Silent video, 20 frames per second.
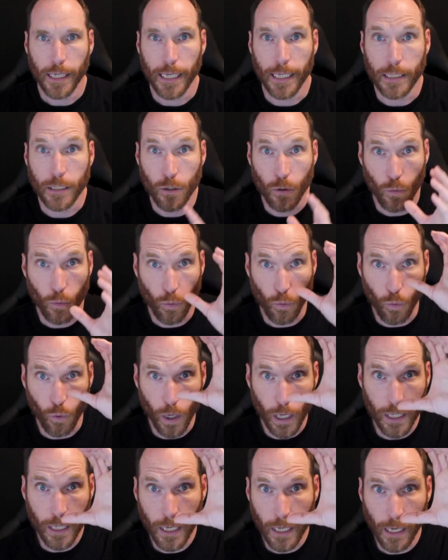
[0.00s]
It's
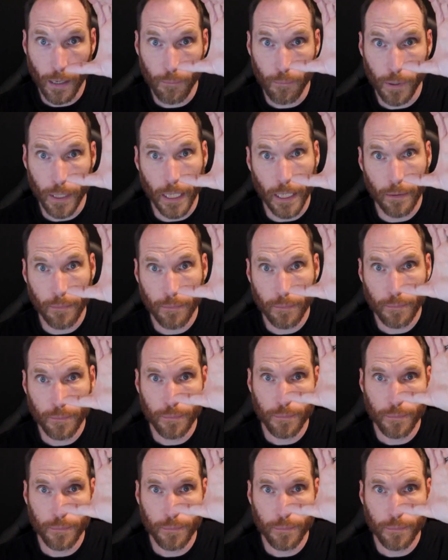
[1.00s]
one company